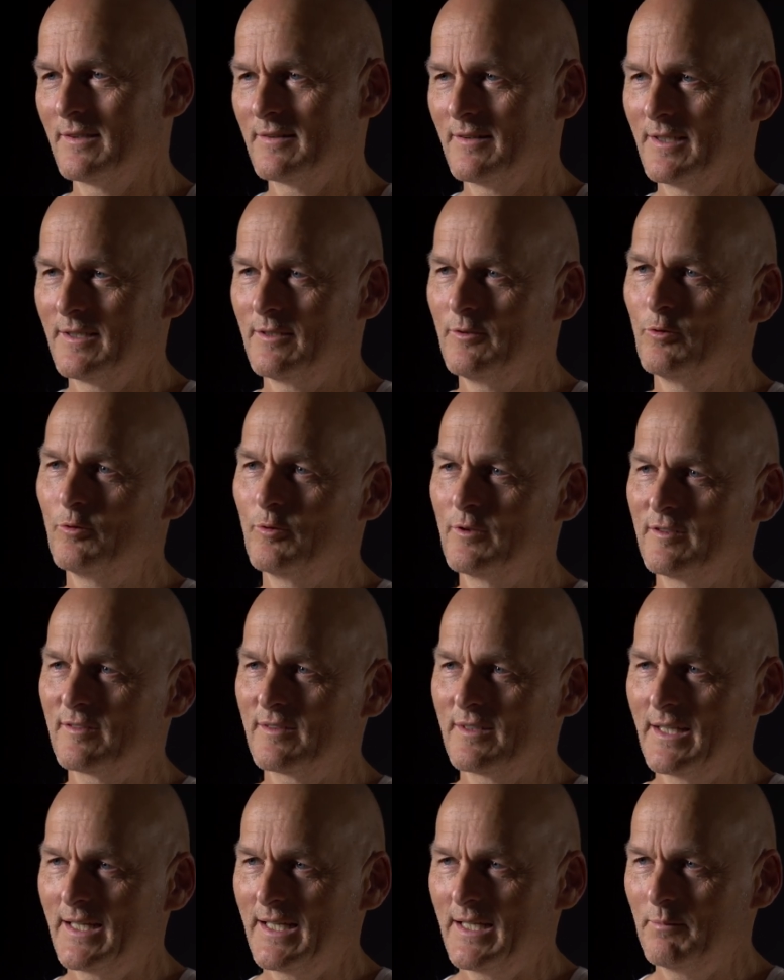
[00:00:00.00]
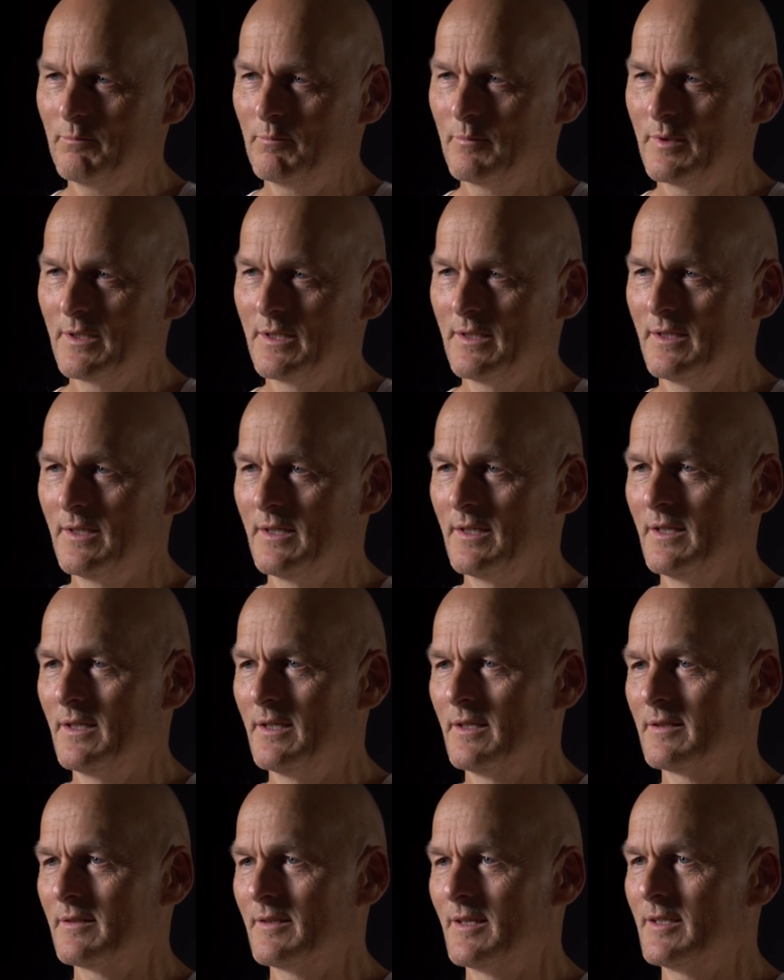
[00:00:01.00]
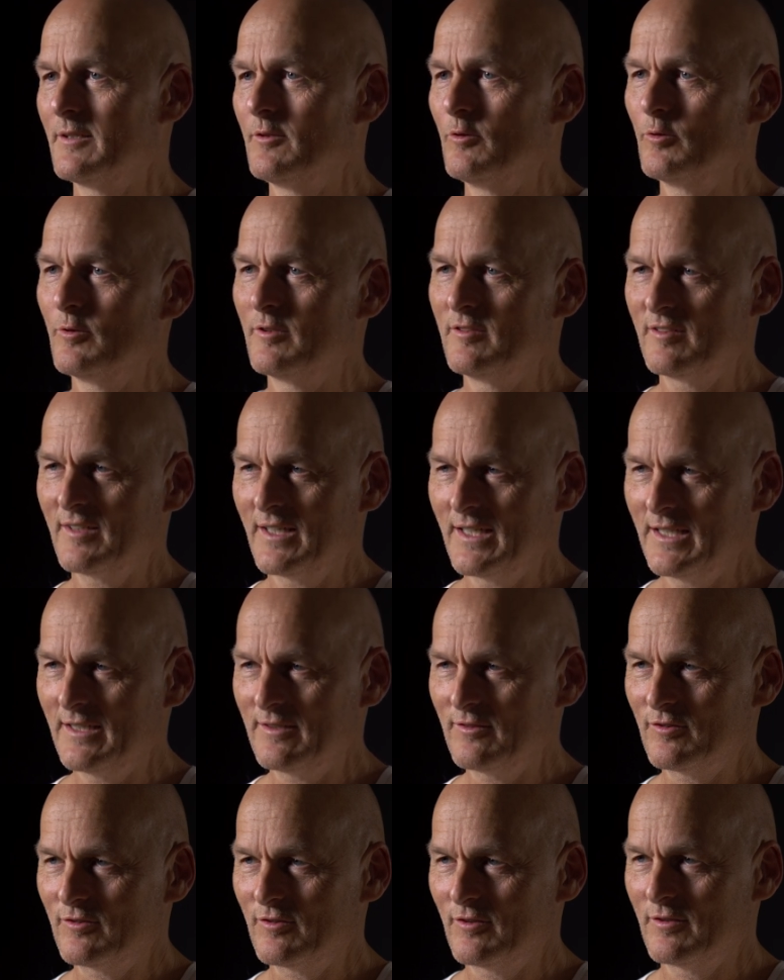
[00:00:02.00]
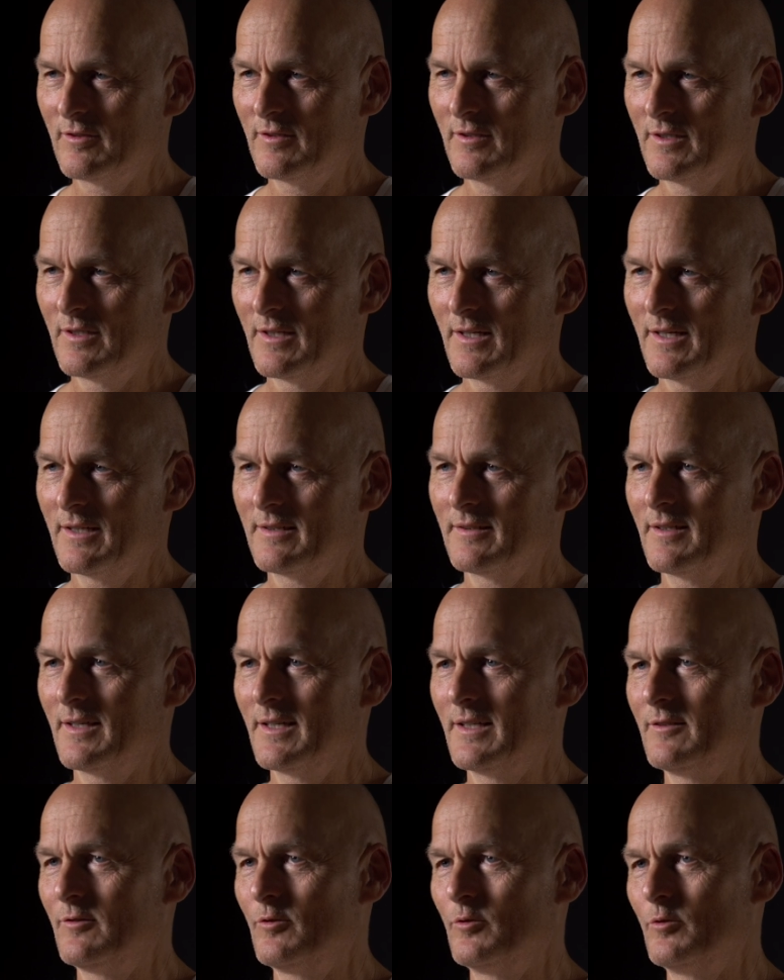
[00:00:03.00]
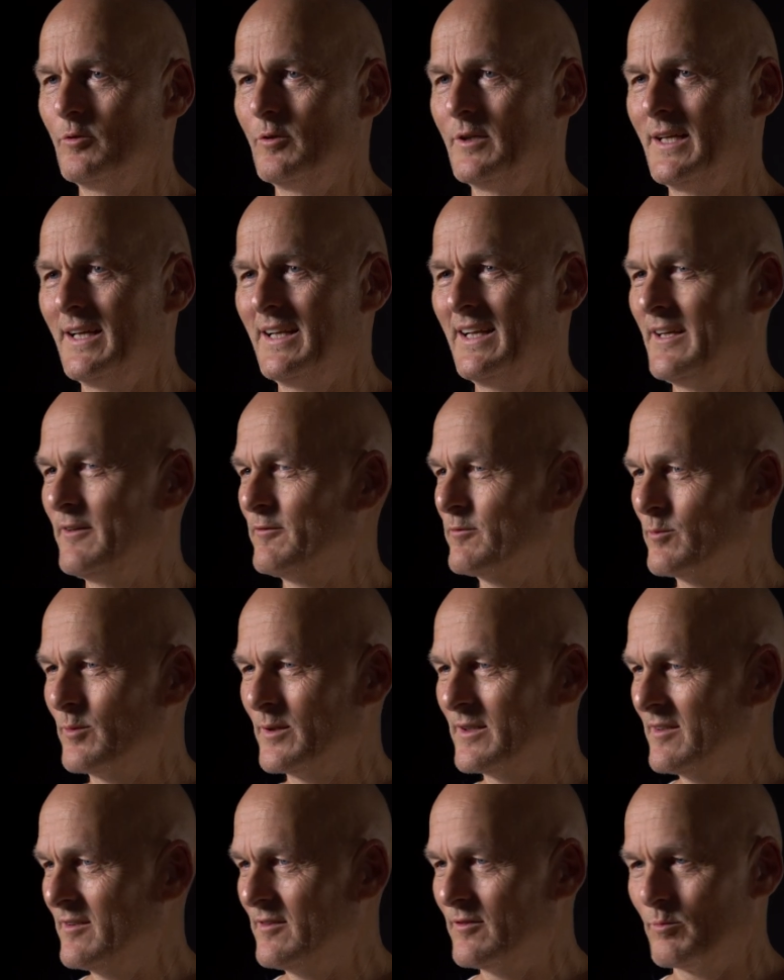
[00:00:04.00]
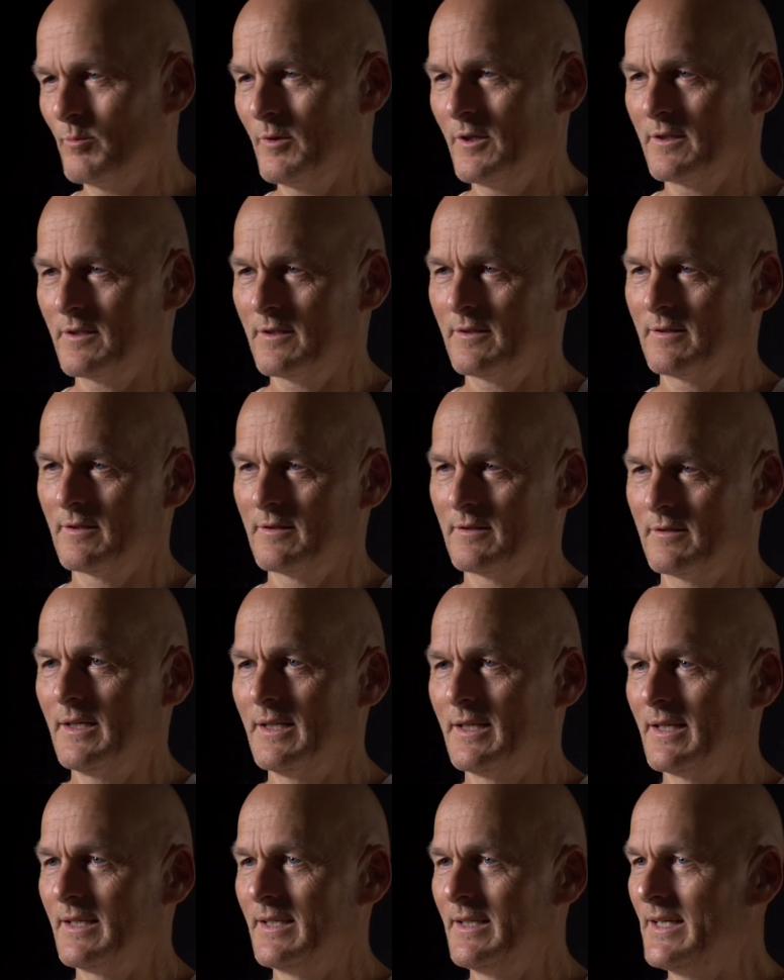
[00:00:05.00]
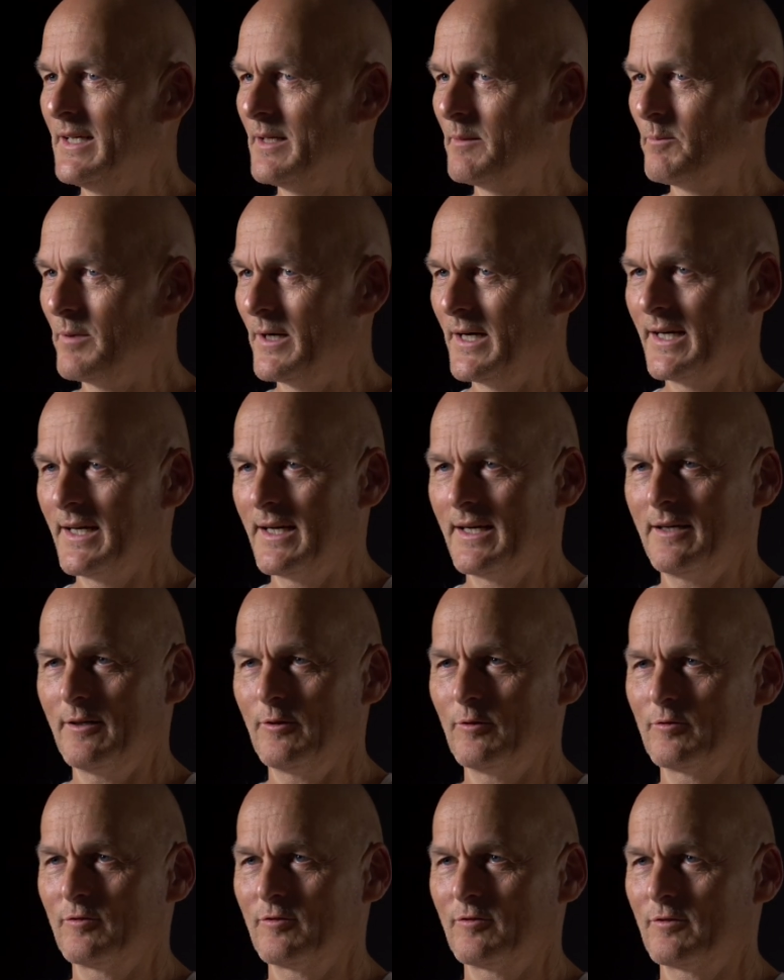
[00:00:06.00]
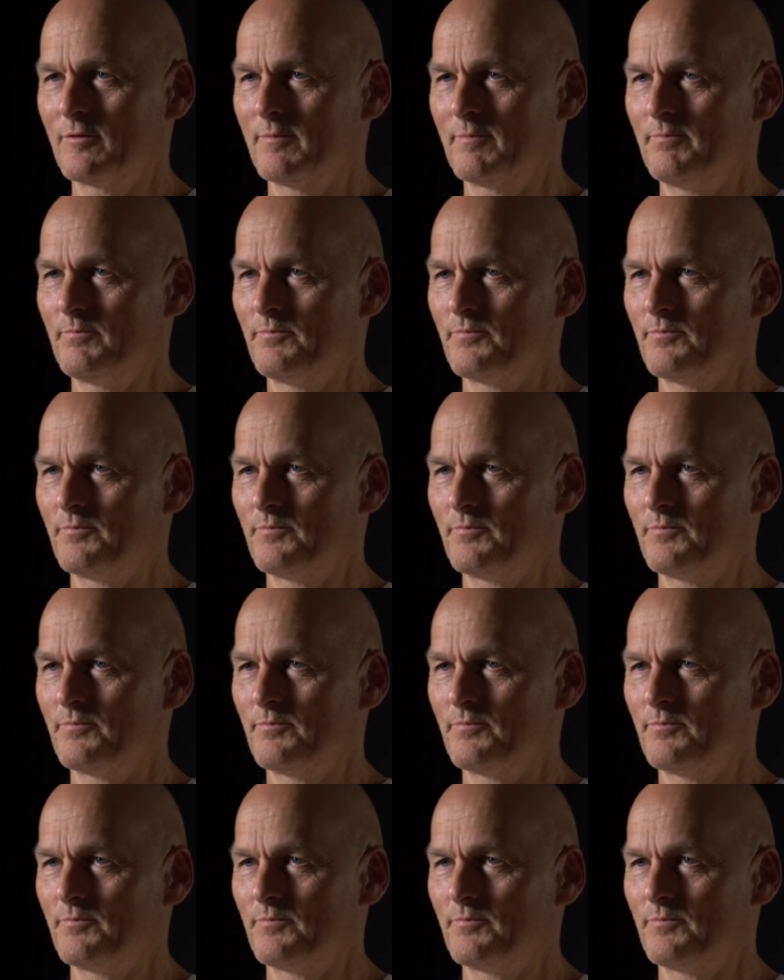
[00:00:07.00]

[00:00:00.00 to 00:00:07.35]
They knew his name, they knew his age, and they knew he lived with his mother in a nearby house.